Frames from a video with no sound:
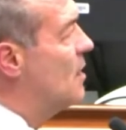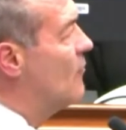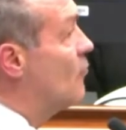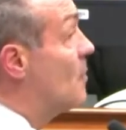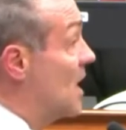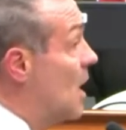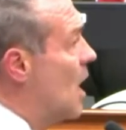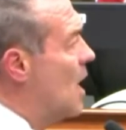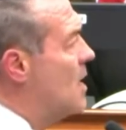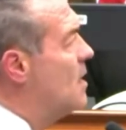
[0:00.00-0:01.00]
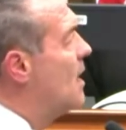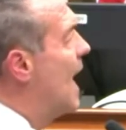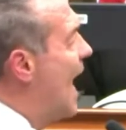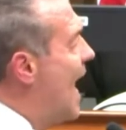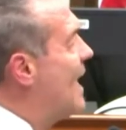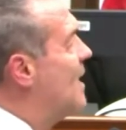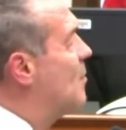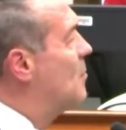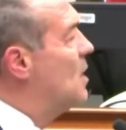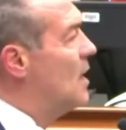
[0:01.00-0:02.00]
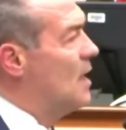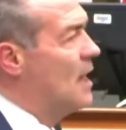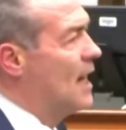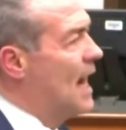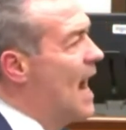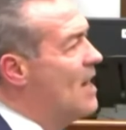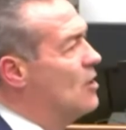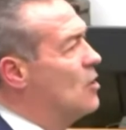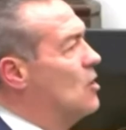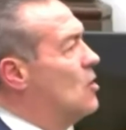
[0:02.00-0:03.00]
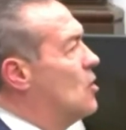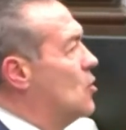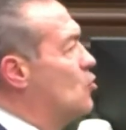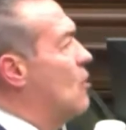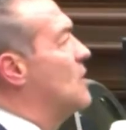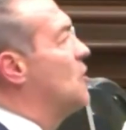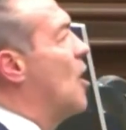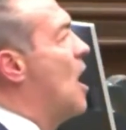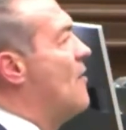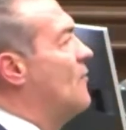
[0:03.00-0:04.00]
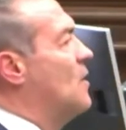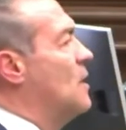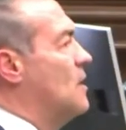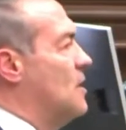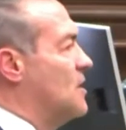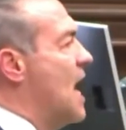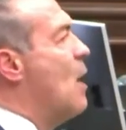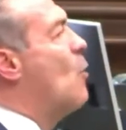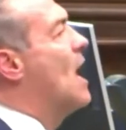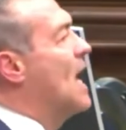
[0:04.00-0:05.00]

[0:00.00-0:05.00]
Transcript: from a gun at him. Kyle shrugs it off, does not want